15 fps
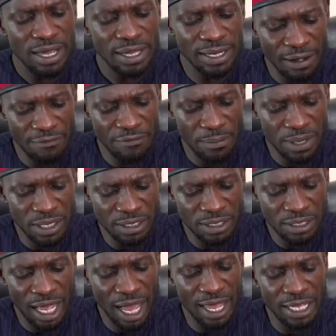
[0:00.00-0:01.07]

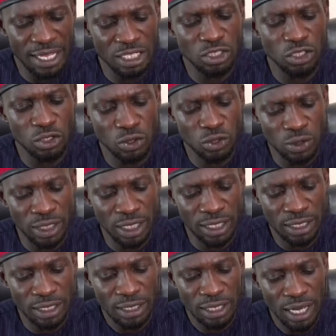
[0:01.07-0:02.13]
governments are instituted
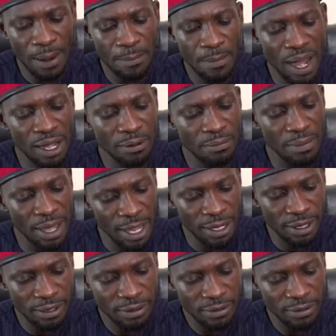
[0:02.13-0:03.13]
among men